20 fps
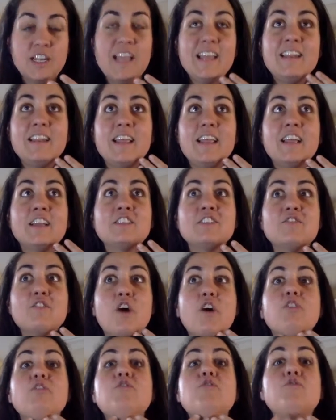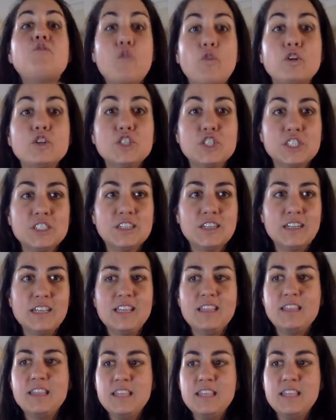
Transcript: And unfortunately,